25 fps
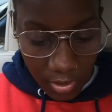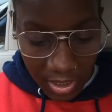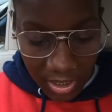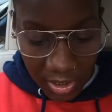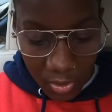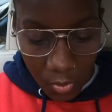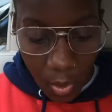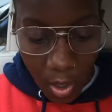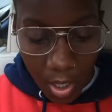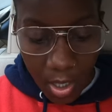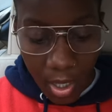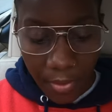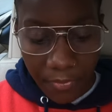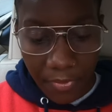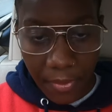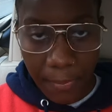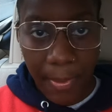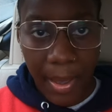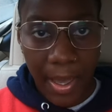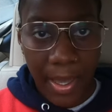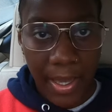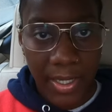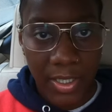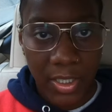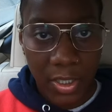this is what i love
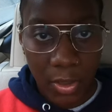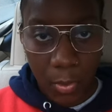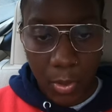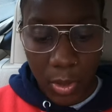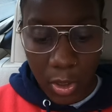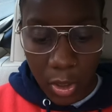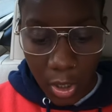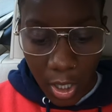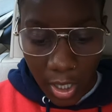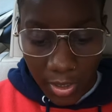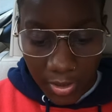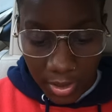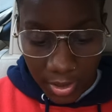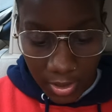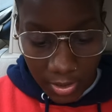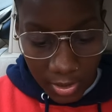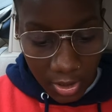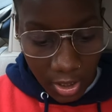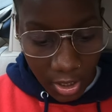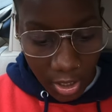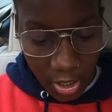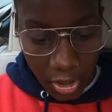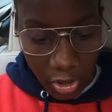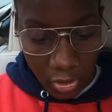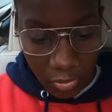about it so when you go into the
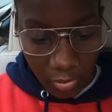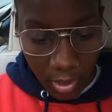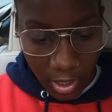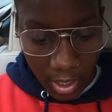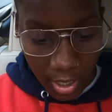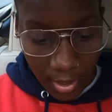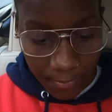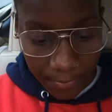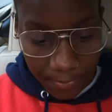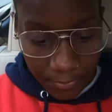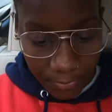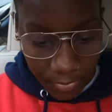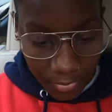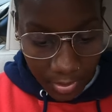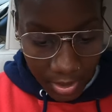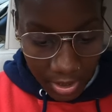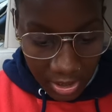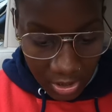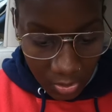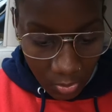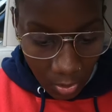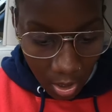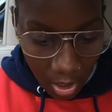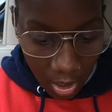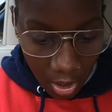search right
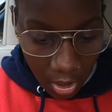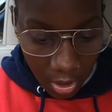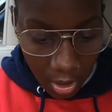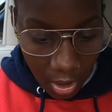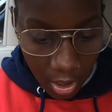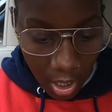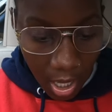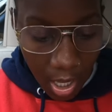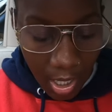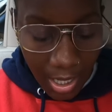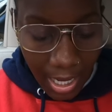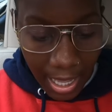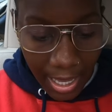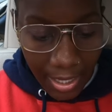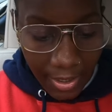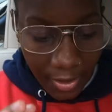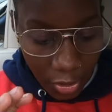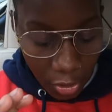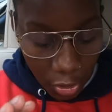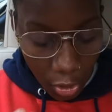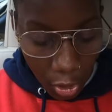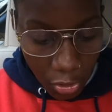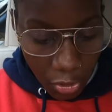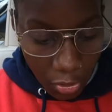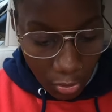this is what i, I like
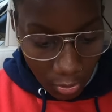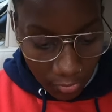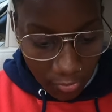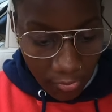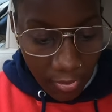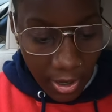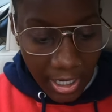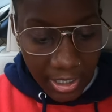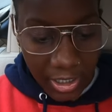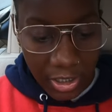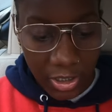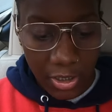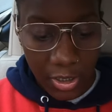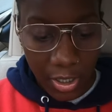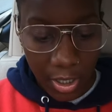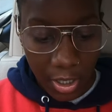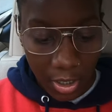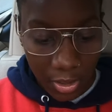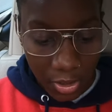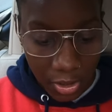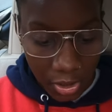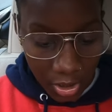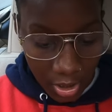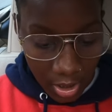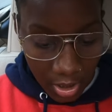you go to refine
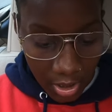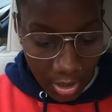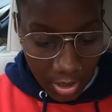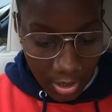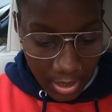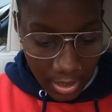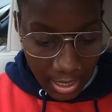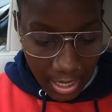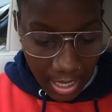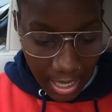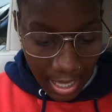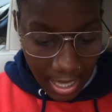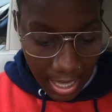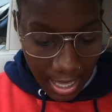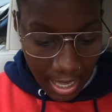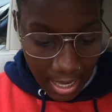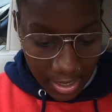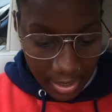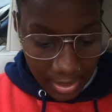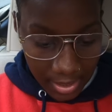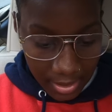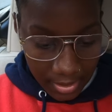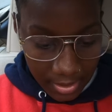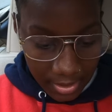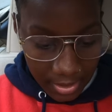search
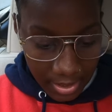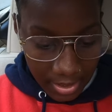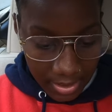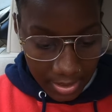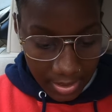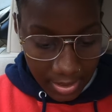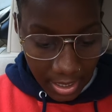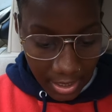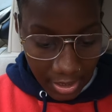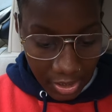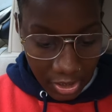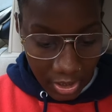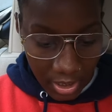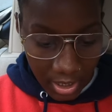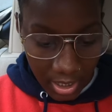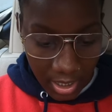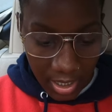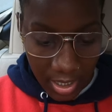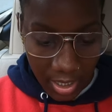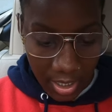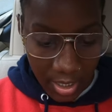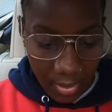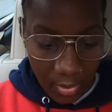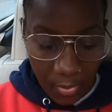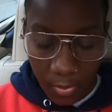and this section
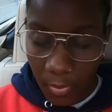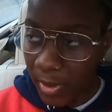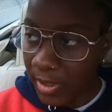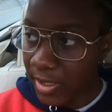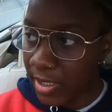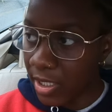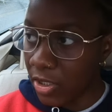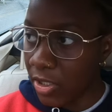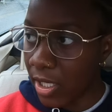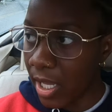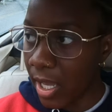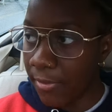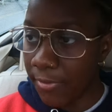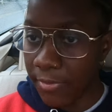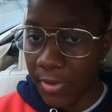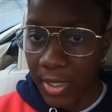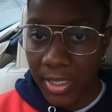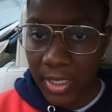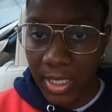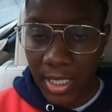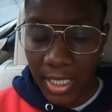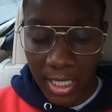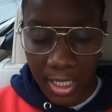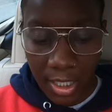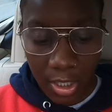here where it says
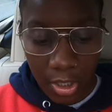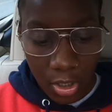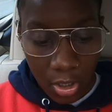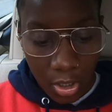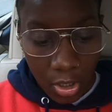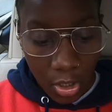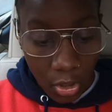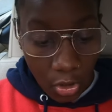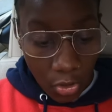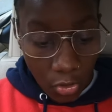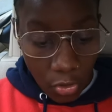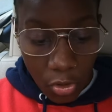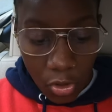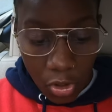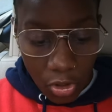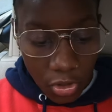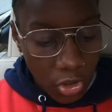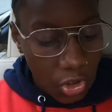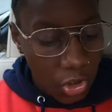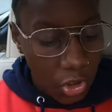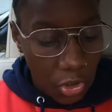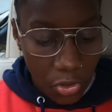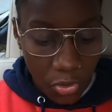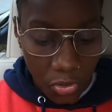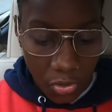ethnicity you can
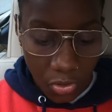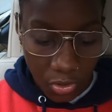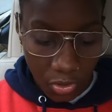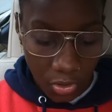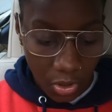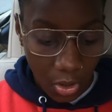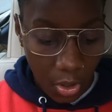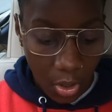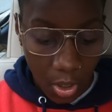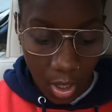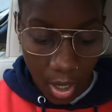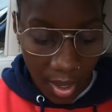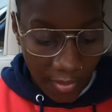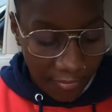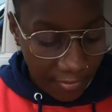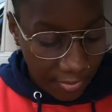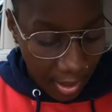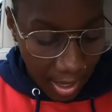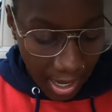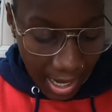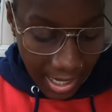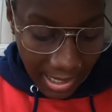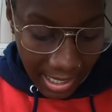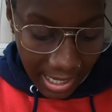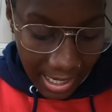choose so i've
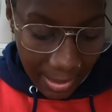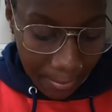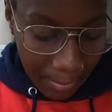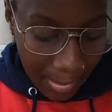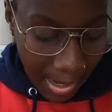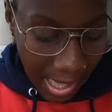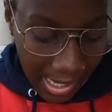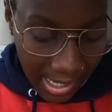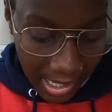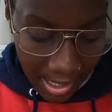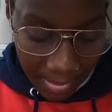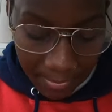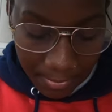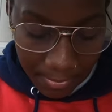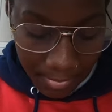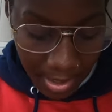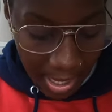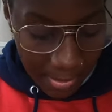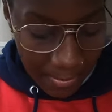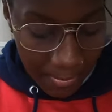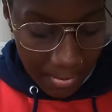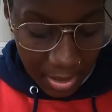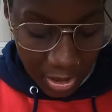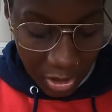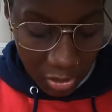highlighted black and,
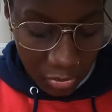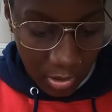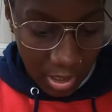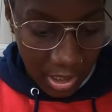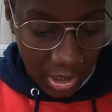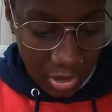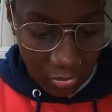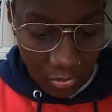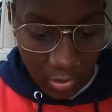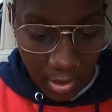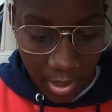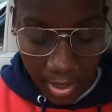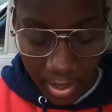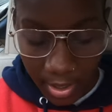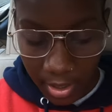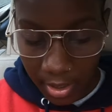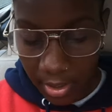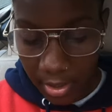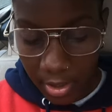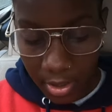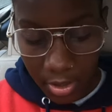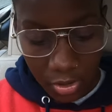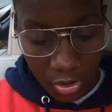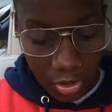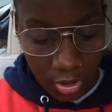and mixed race right
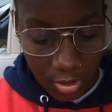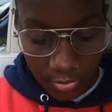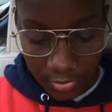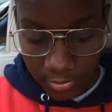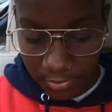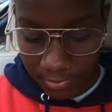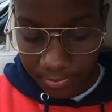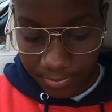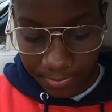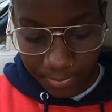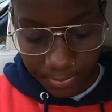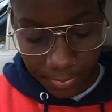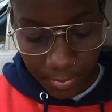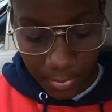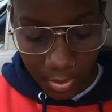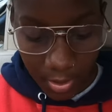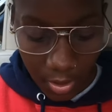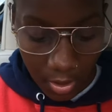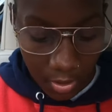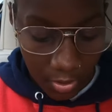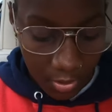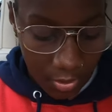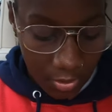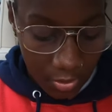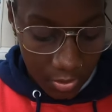just you
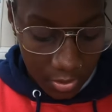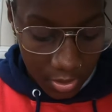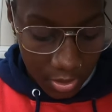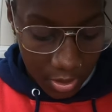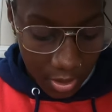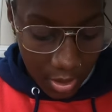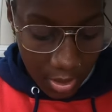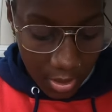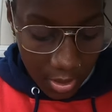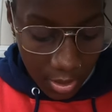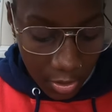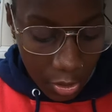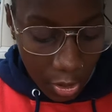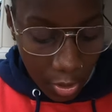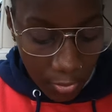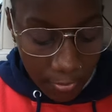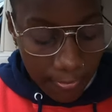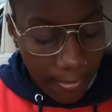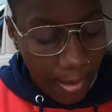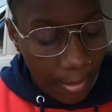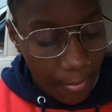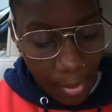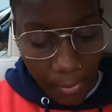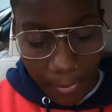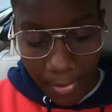know because you go
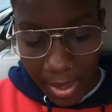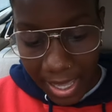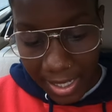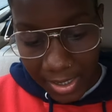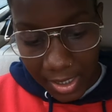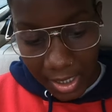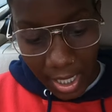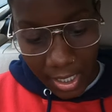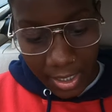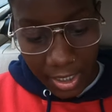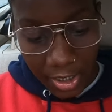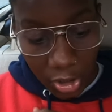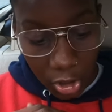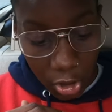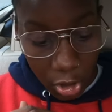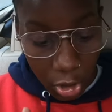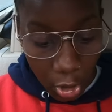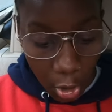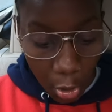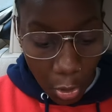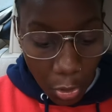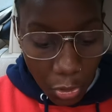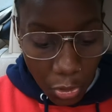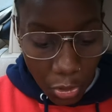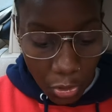find my match and it just
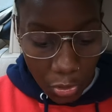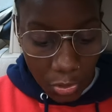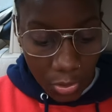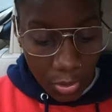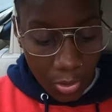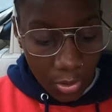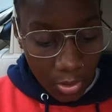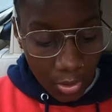shows you